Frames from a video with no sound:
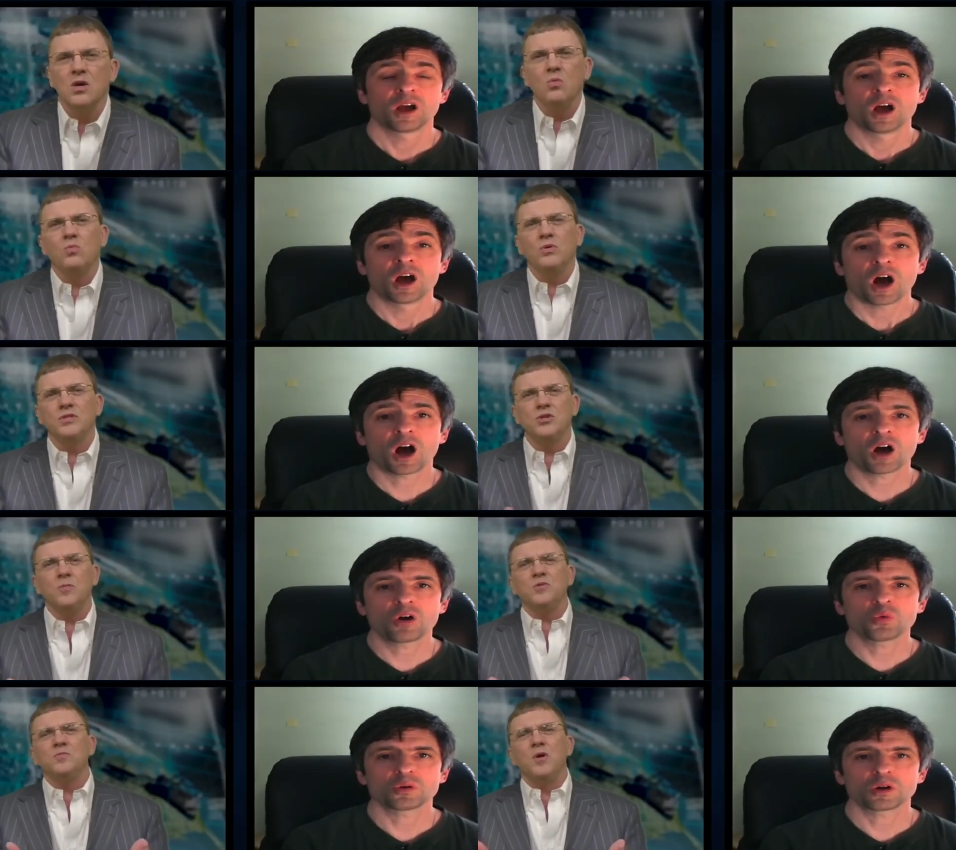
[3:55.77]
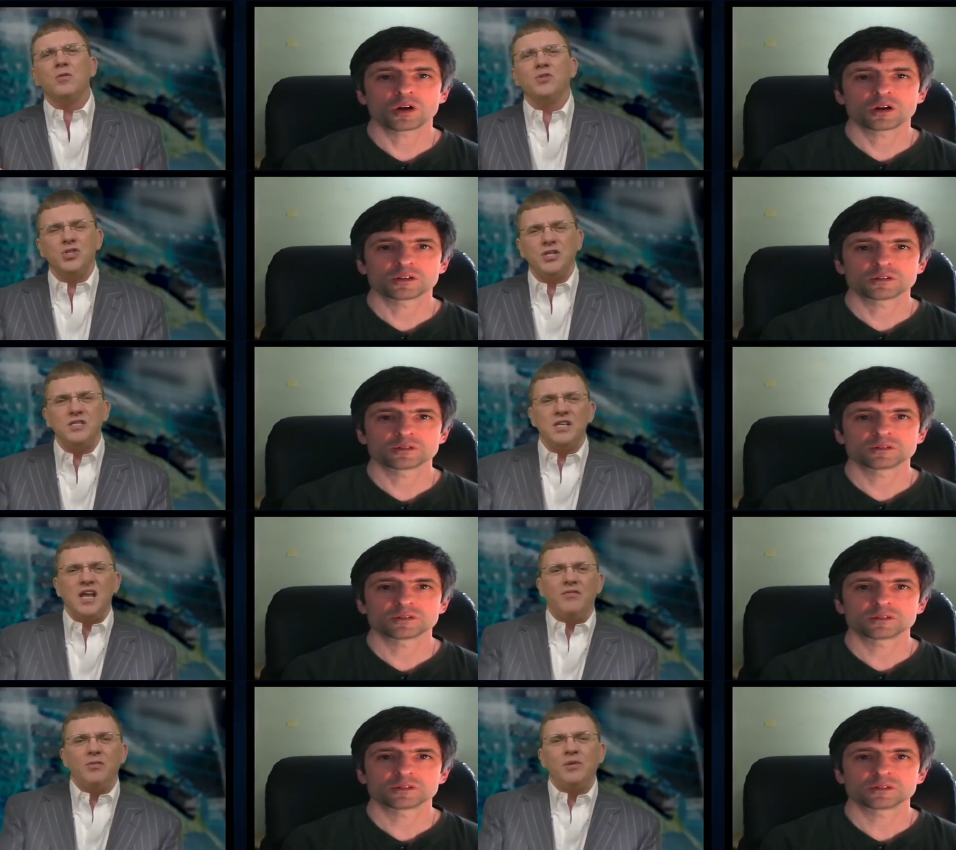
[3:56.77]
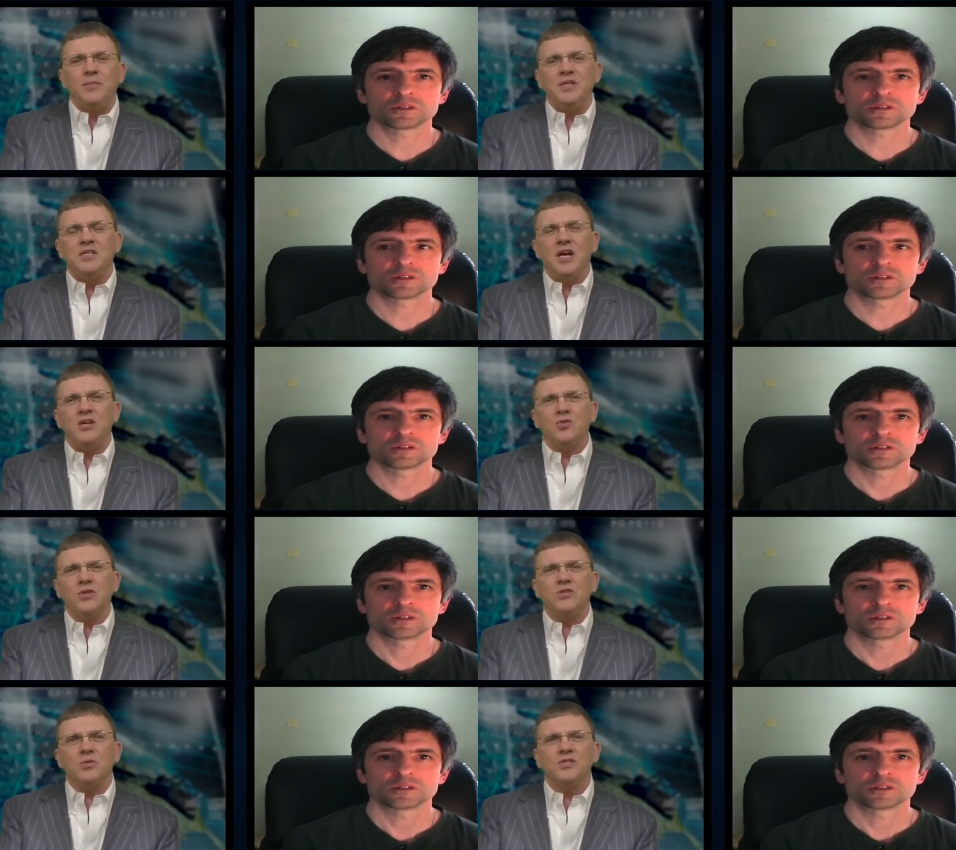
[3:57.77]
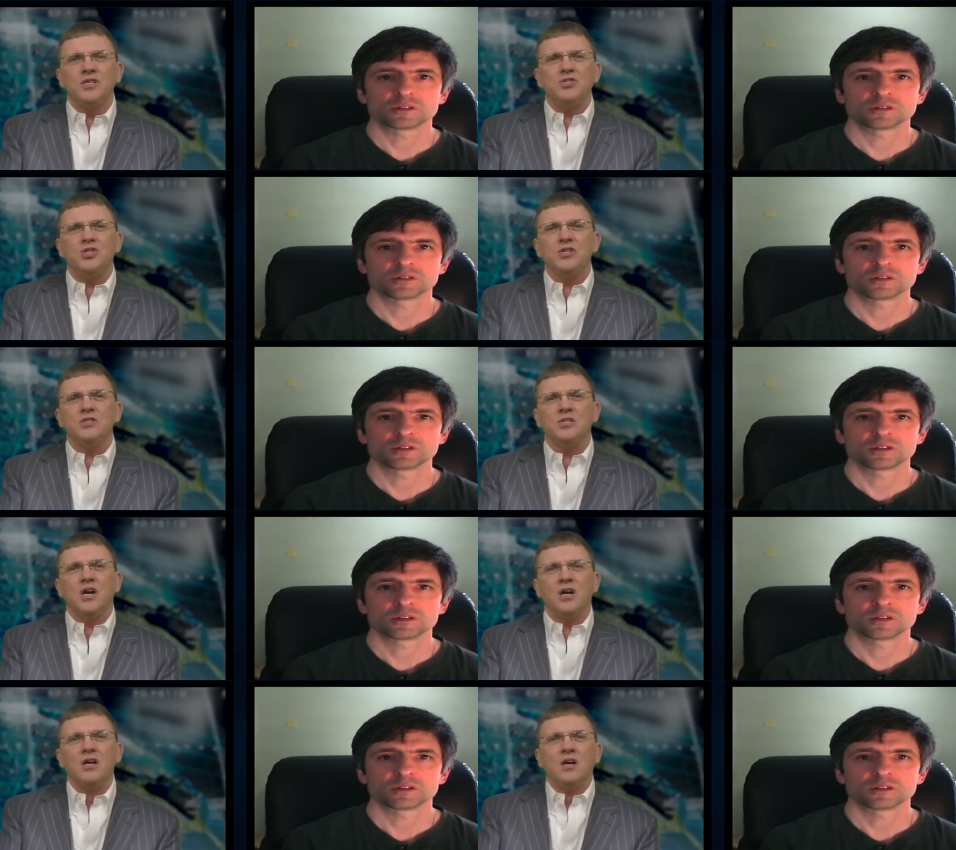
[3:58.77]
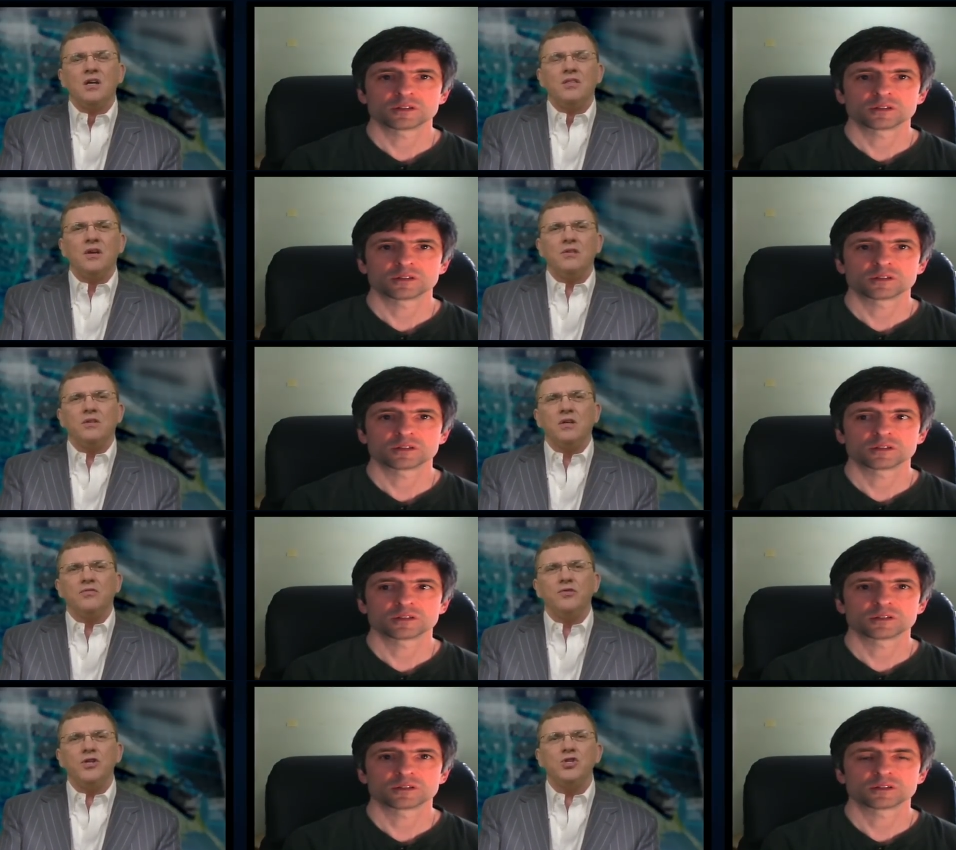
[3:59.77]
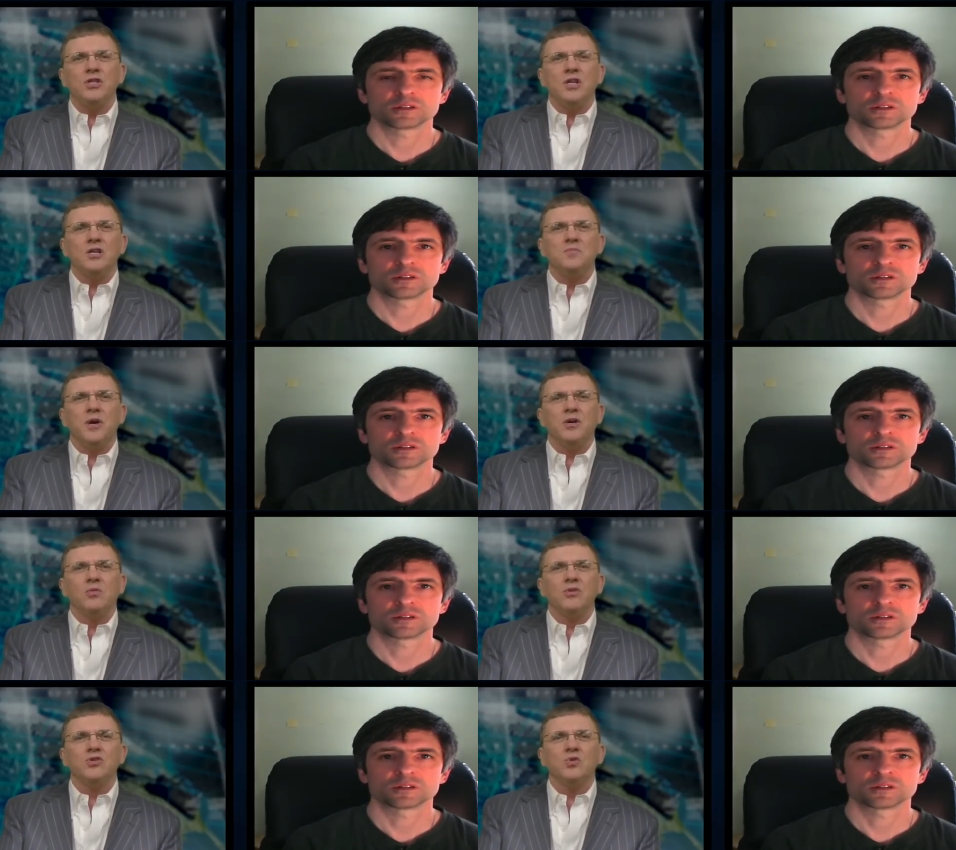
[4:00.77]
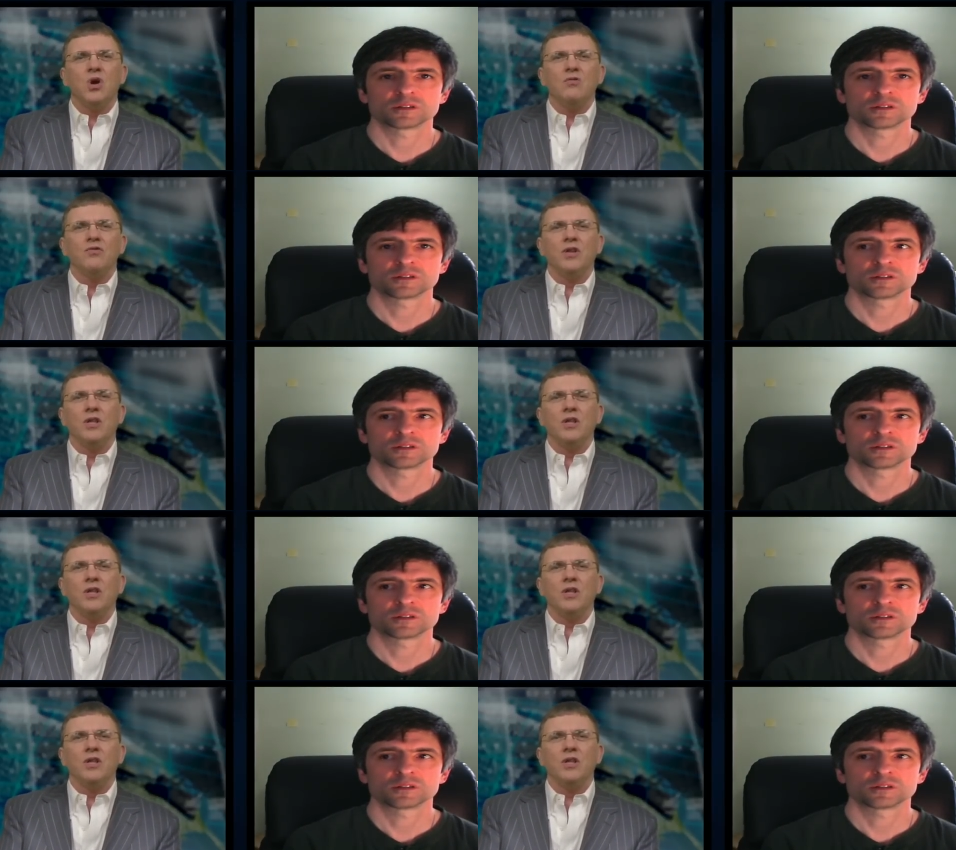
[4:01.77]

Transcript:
Speaker 1: So, will uh, super smart machines inevitably be dangerous, or is this just. Uh, that uh, fiction does better with a strong